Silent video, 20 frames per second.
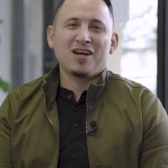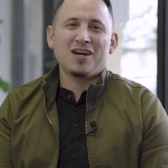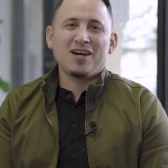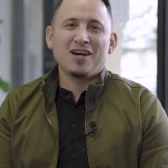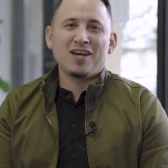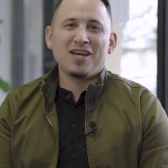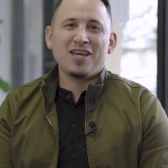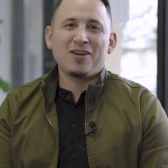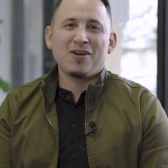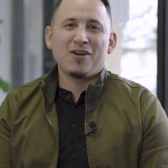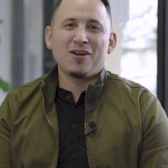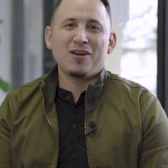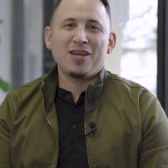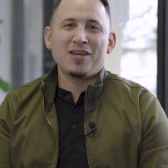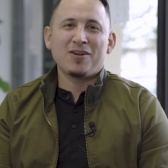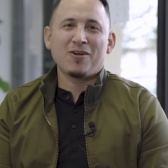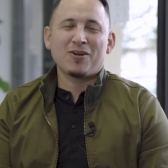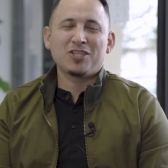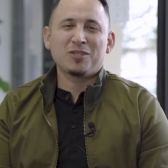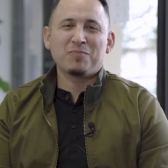In
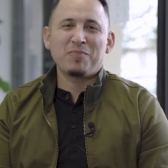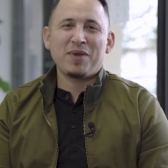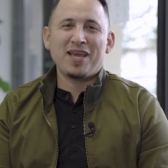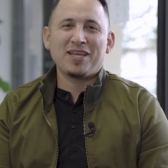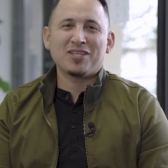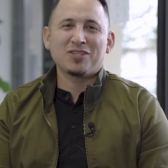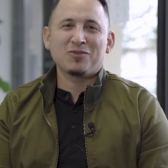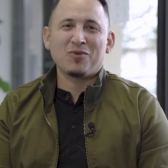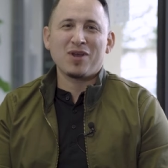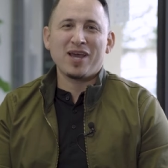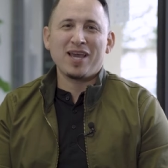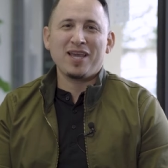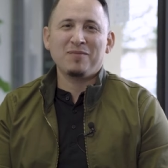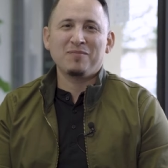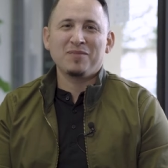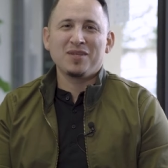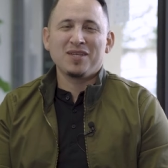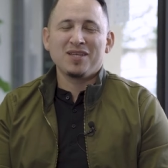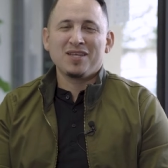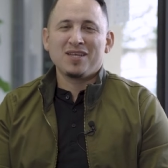our space, right?